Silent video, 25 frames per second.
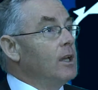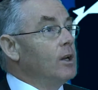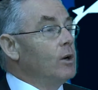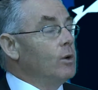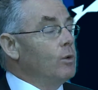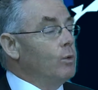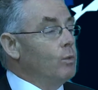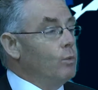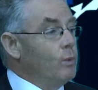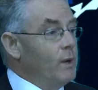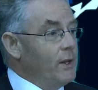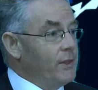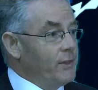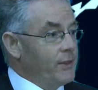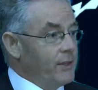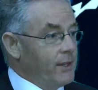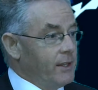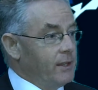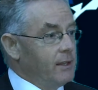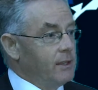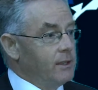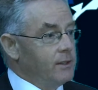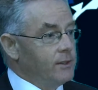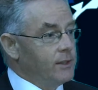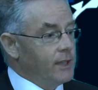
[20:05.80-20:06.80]
With
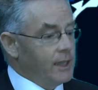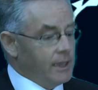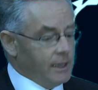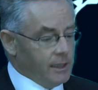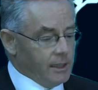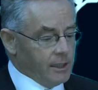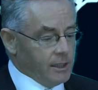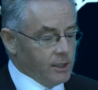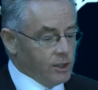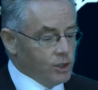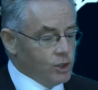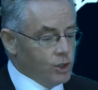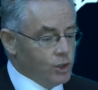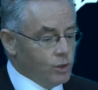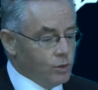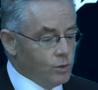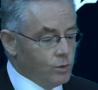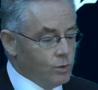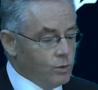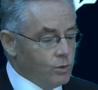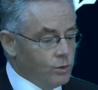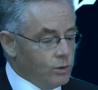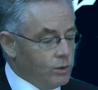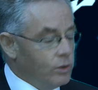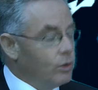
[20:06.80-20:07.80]
the
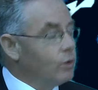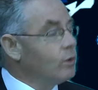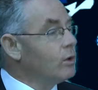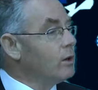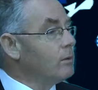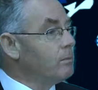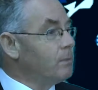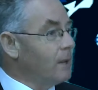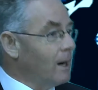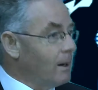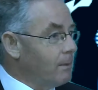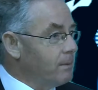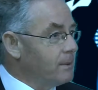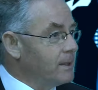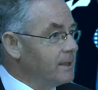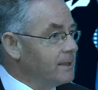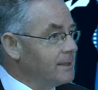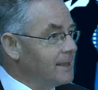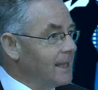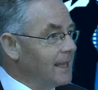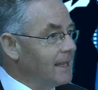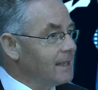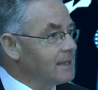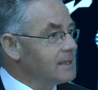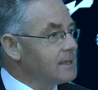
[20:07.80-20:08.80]
new local property
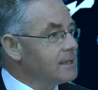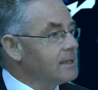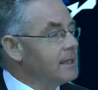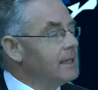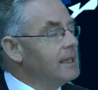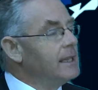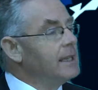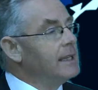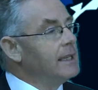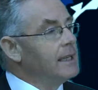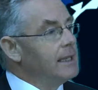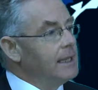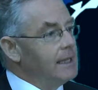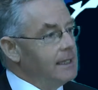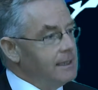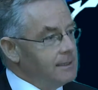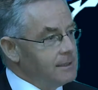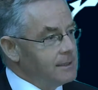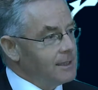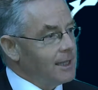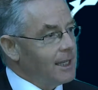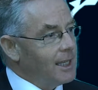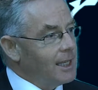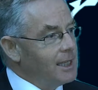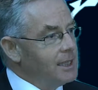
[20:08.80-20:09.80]
tax, in
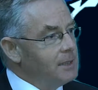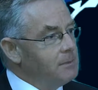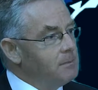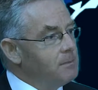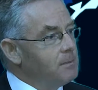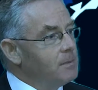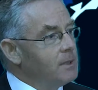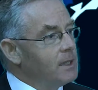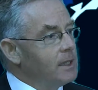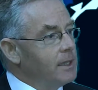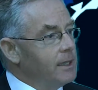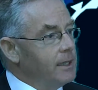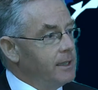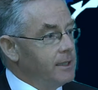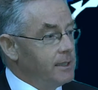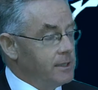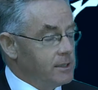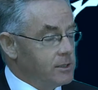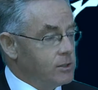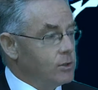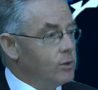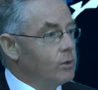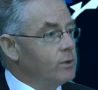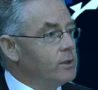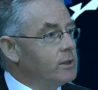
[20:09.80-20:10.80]
time it is
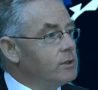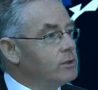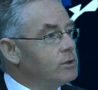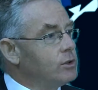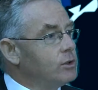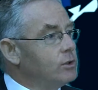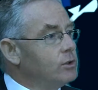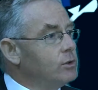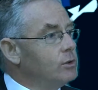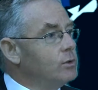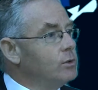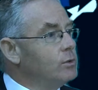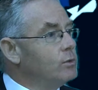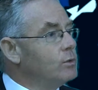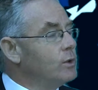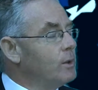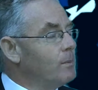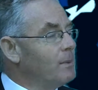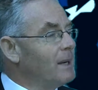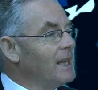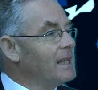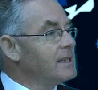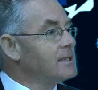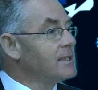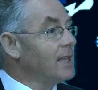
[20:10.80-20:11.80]
going to
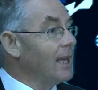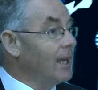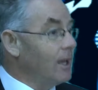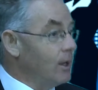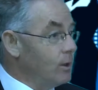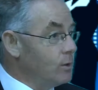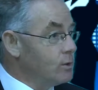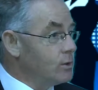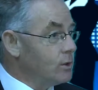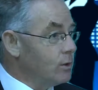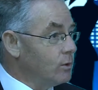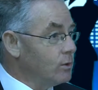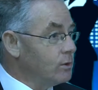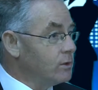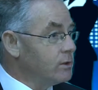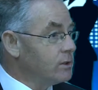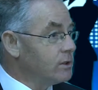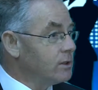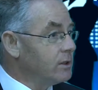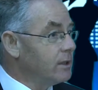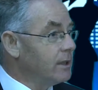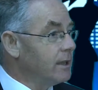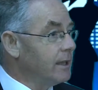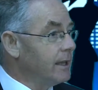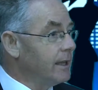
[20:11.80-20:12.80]
replace the household
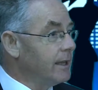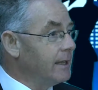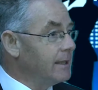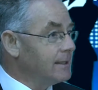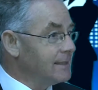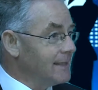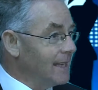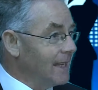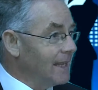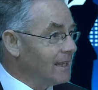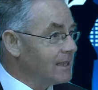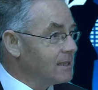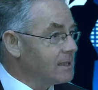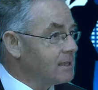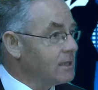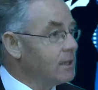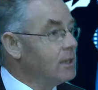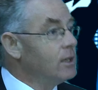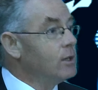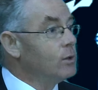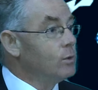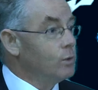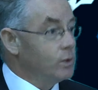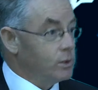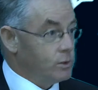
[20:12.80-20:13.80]
tax,
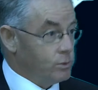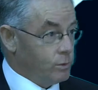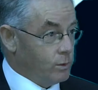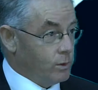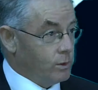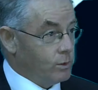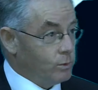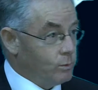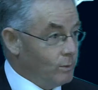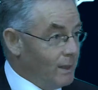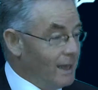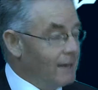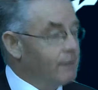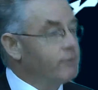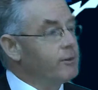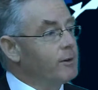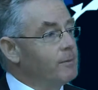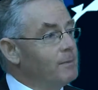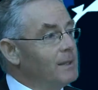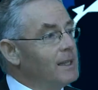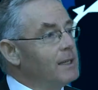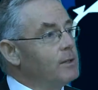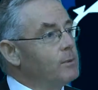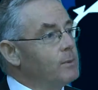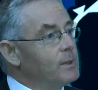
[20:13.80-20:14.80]
which we're well
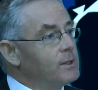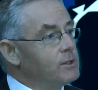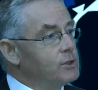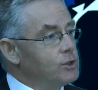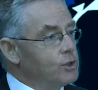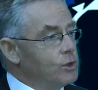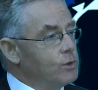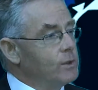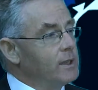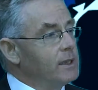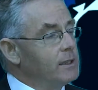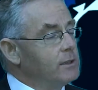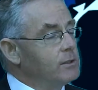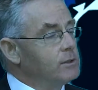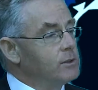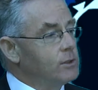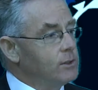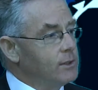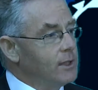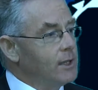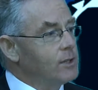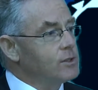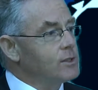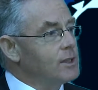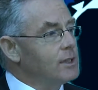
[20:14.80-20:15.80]
familiar with during
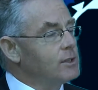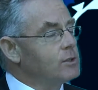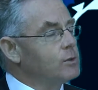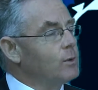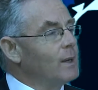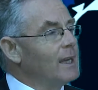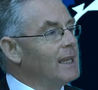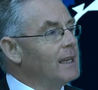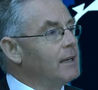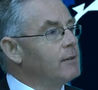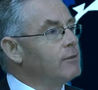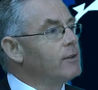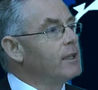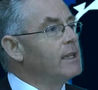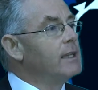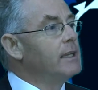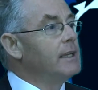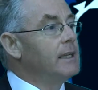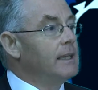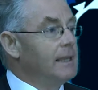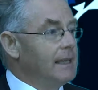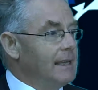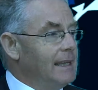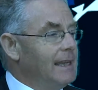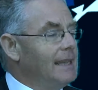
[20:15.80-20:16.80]
2012.
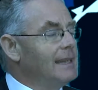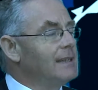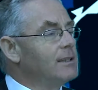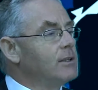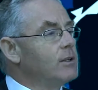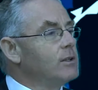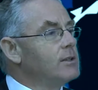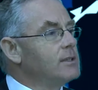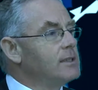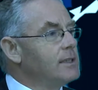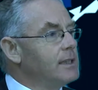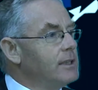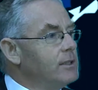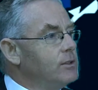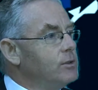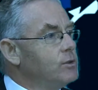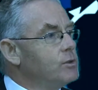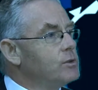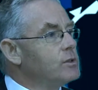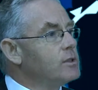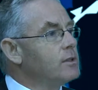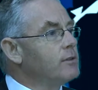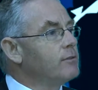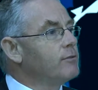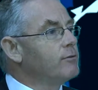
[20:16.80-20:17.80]
It
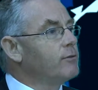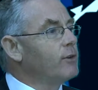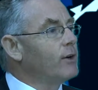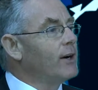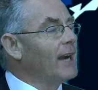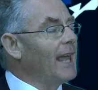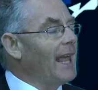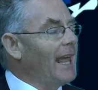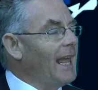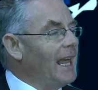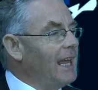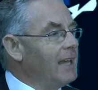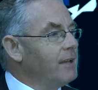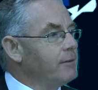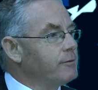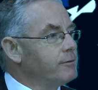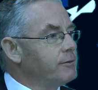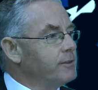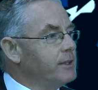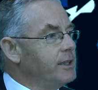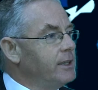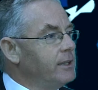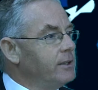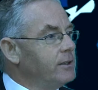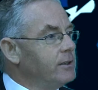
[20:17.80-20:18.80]
continues for a half
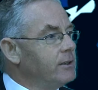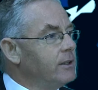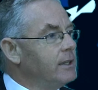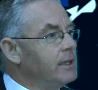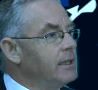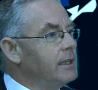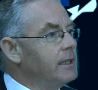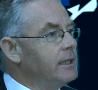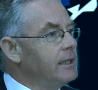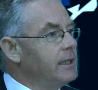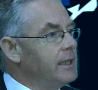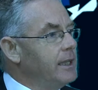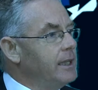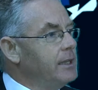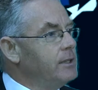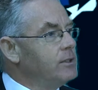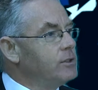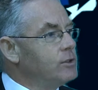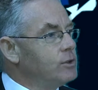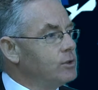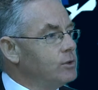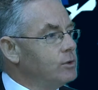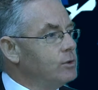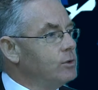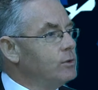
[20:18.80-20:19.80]
year
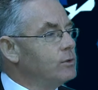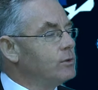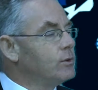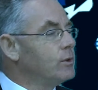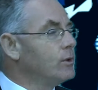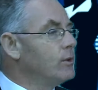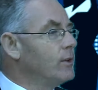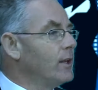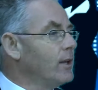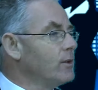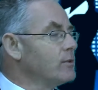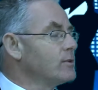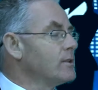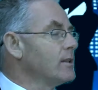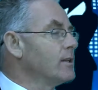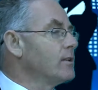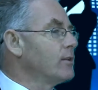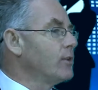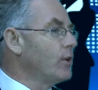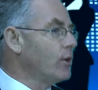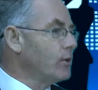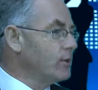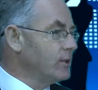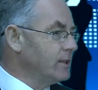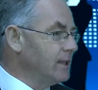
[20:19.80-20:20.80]
into
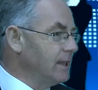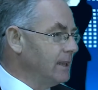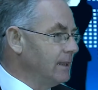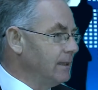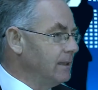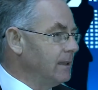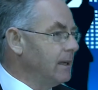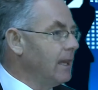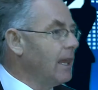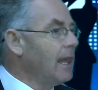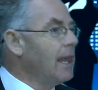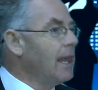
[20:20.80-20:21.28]
2013.